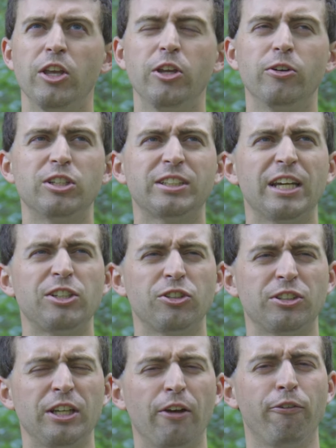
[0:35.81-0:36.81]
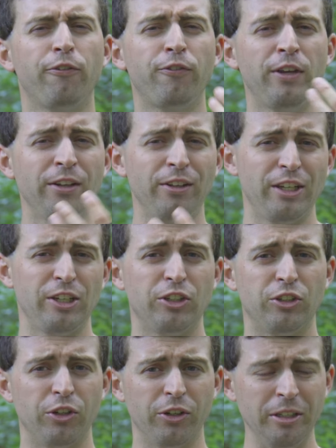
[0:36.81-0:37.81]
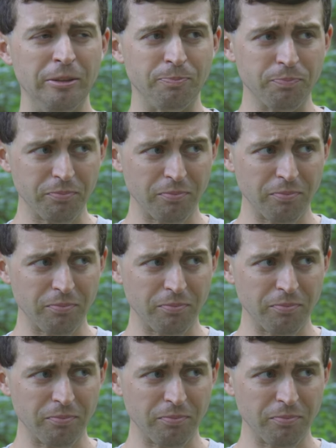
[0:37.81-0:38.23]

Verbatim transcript: you know just get yourself feeling good